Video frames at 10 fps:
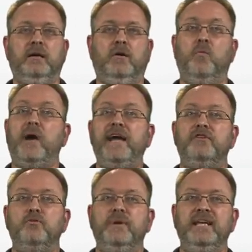Why
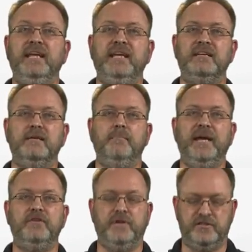do we need
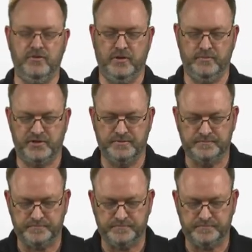matrix norms?